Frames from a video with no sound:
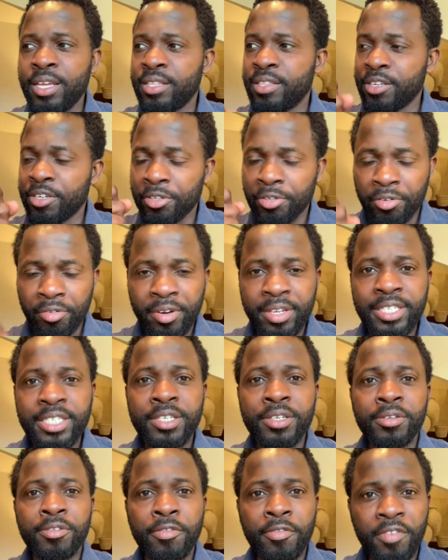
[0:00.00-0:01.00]
The
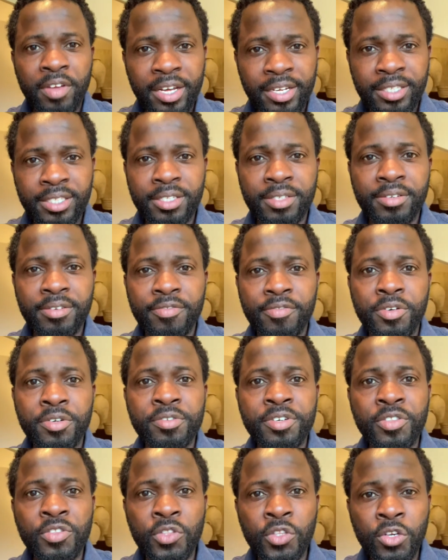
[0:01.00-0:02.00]
critical factor for
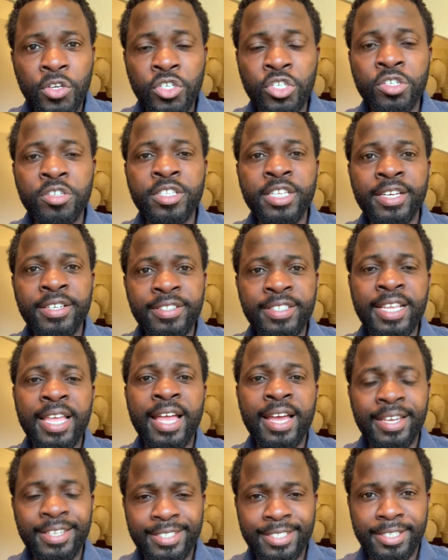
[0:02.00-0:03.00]
re-nurturing
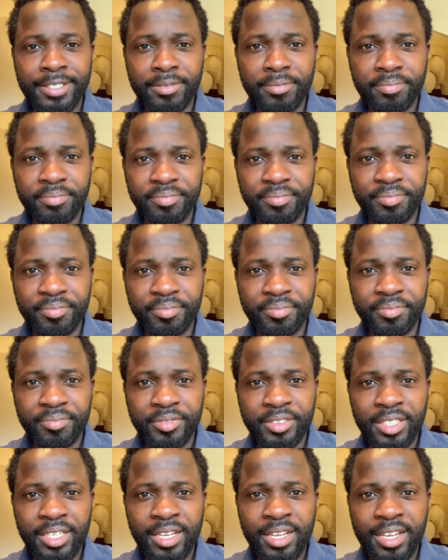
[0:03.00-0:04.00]
anxiety
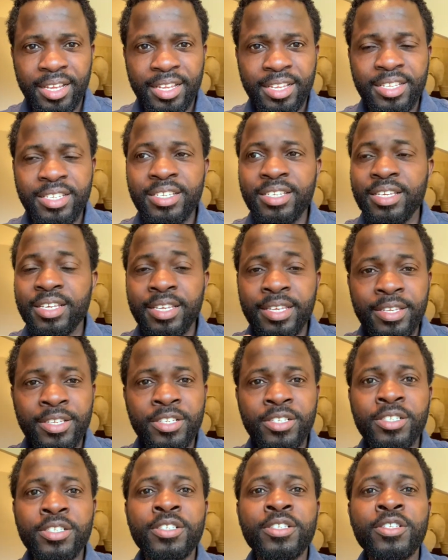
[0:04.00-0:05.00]

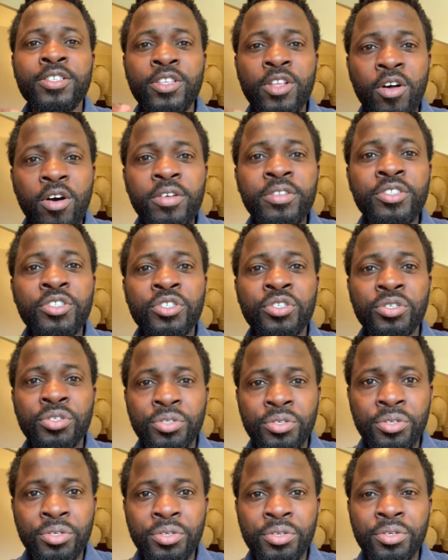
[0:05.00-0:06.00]
is not
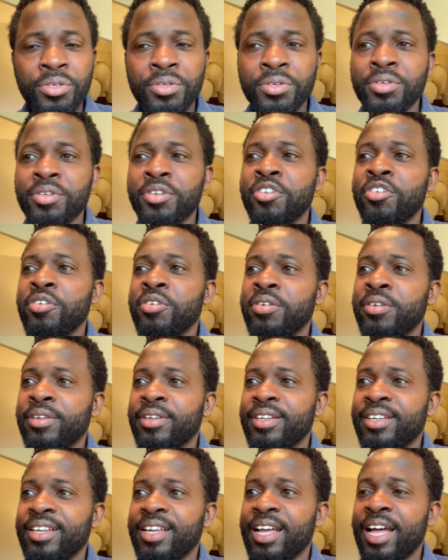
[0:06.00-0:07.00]

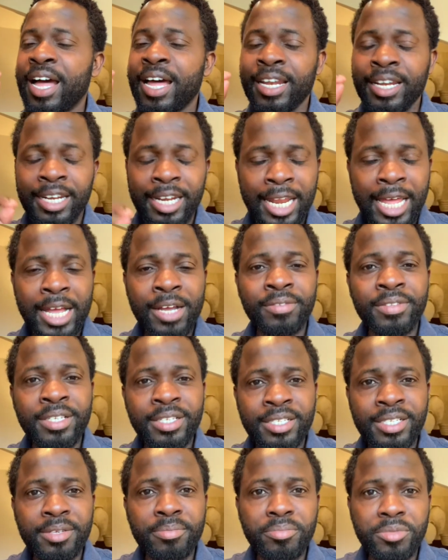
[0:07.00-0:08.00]
to allow the
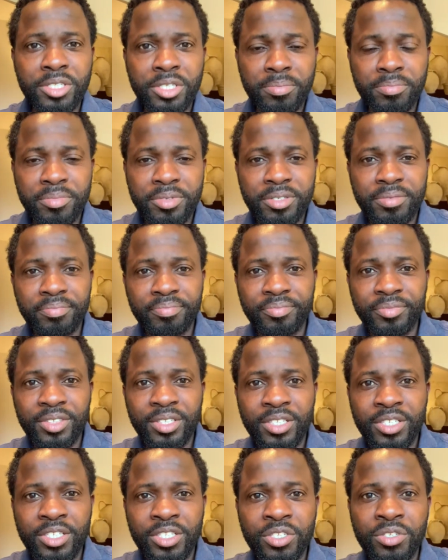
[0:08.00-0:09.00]
symptoms
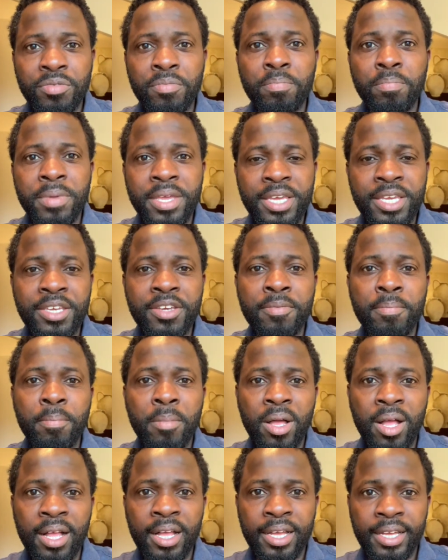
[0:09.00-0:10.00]
to make your
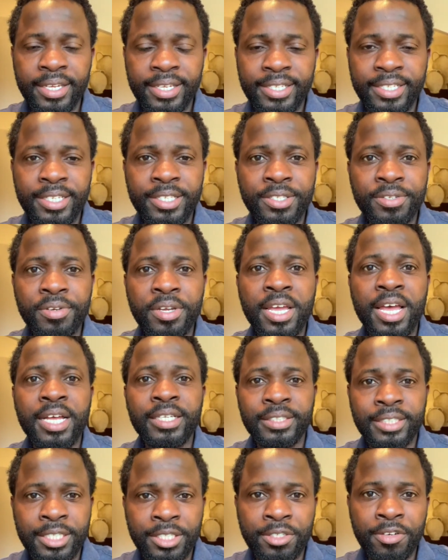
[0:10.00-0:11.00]
mind to
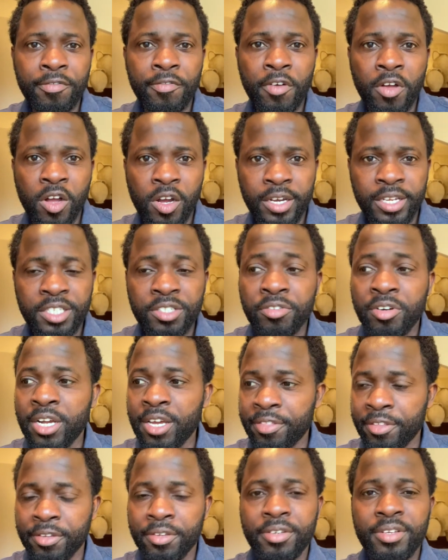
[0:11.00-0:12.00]
catastrophize.
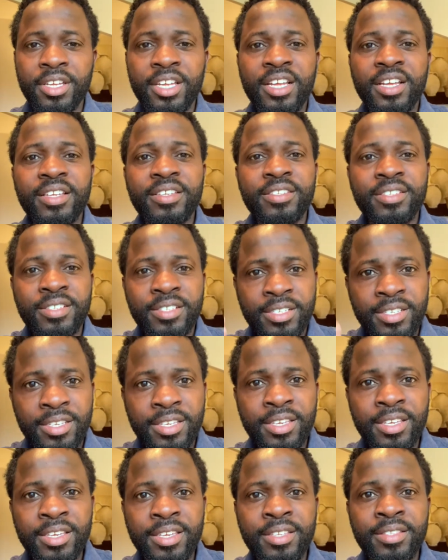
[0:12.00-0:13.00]
Rather,
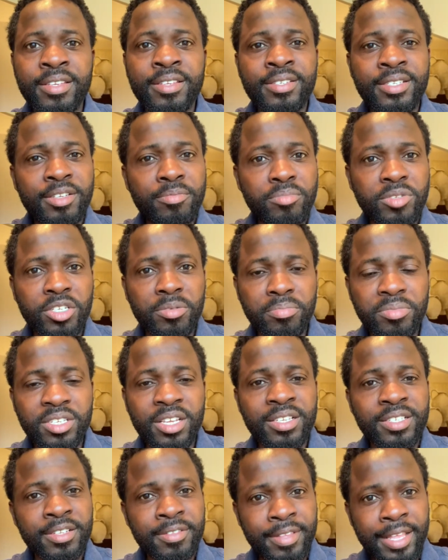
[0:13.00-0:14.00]
see the symptoms
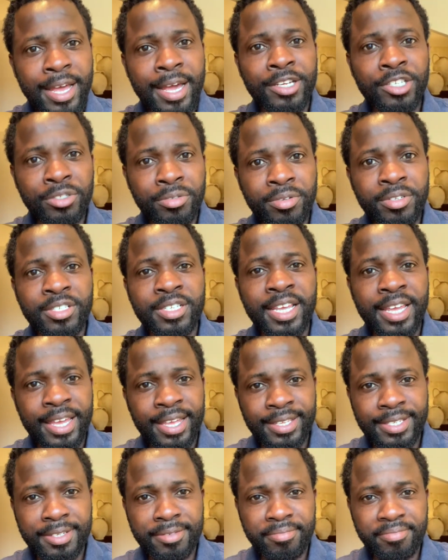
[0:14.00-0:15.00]
as a natural
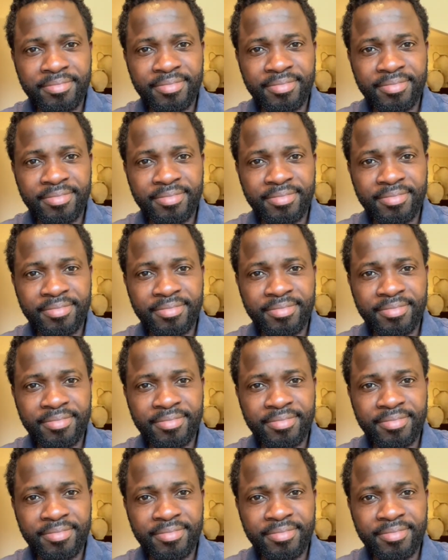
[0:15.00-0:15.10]
state.